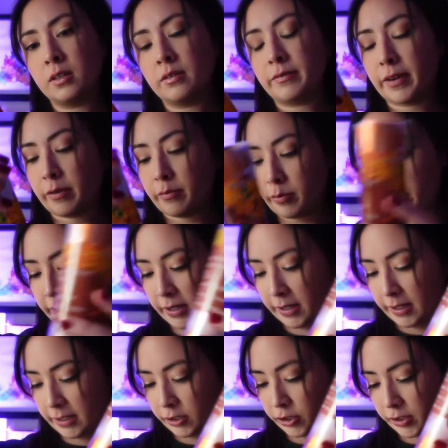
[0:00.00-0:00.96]

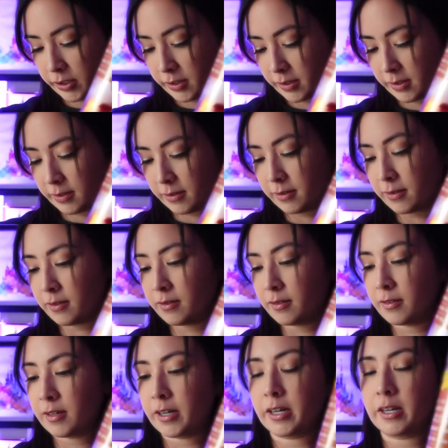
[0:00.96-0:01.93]
5.9 inches.
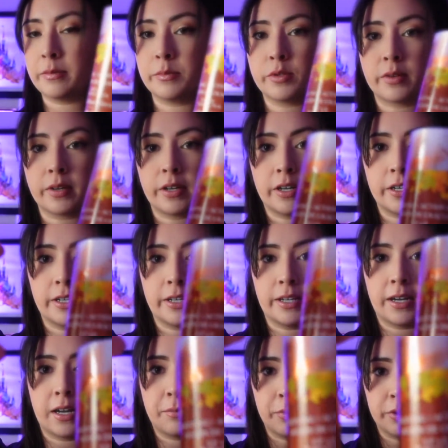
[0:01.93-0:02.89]
So I got it in a couple